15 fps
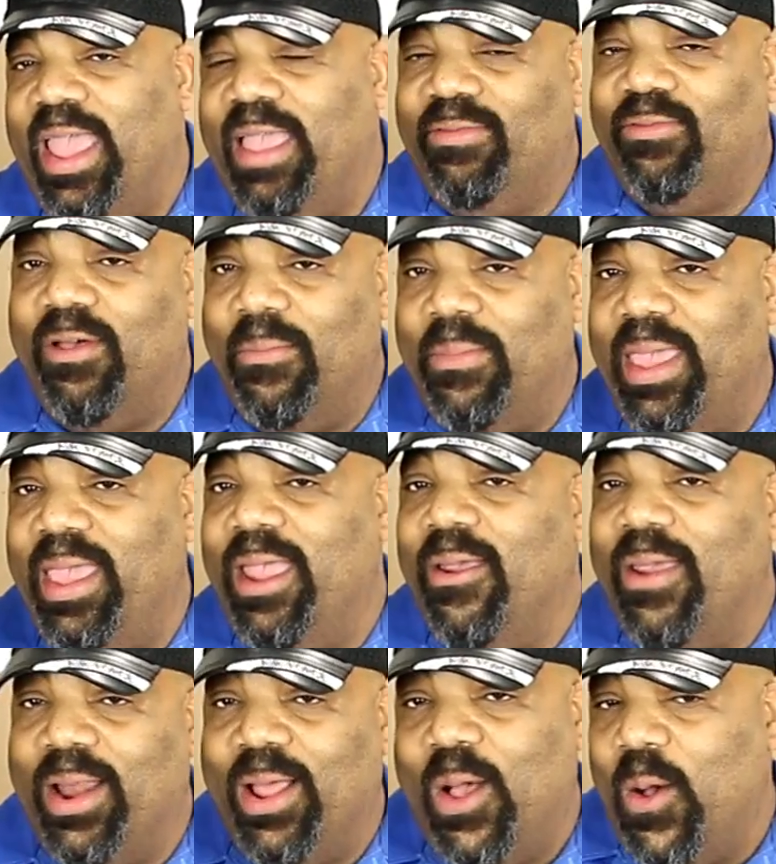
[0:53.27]
So I'm here
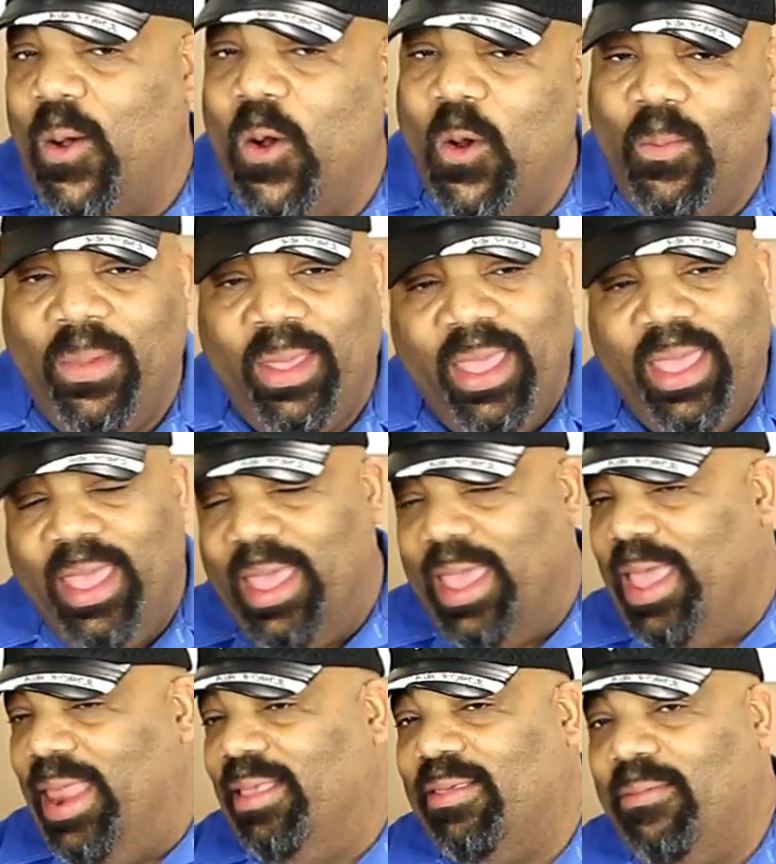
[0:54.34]
at home,
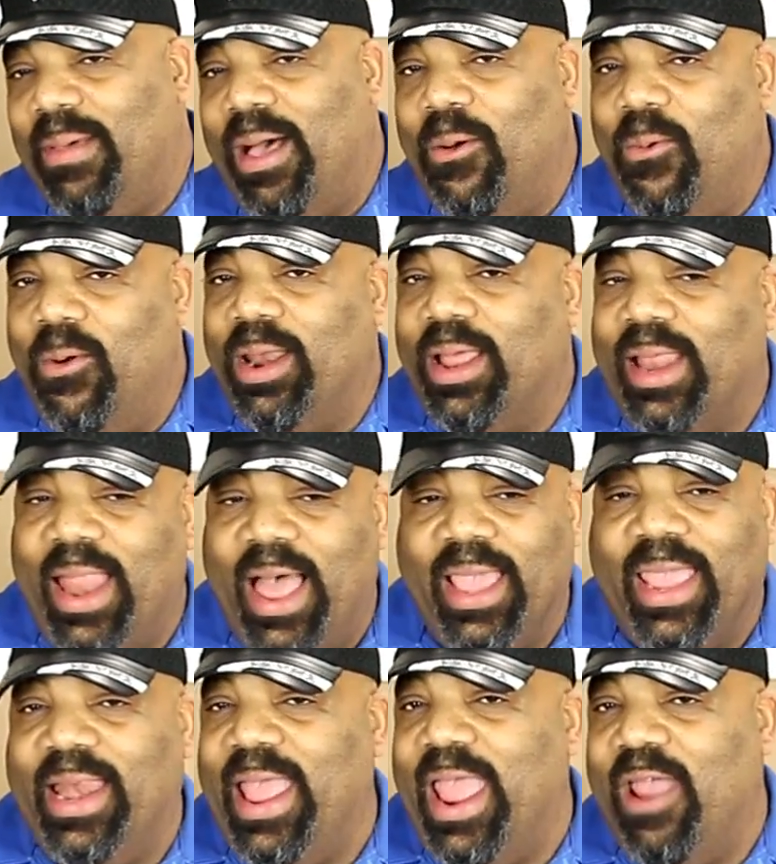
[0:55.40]
and it's about 1 o'clock
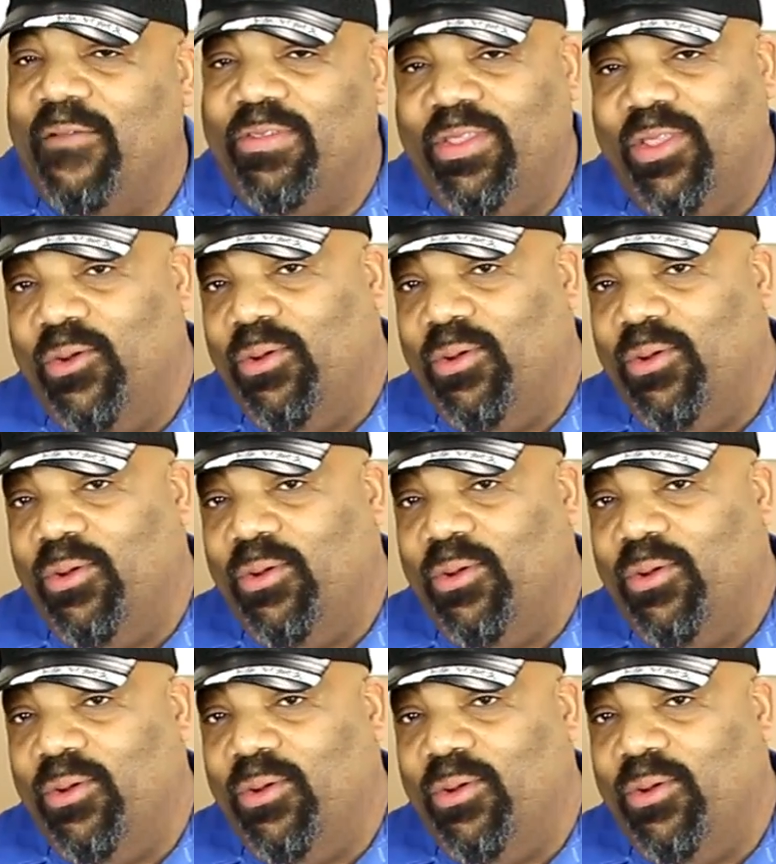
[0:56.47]
in the afternoon,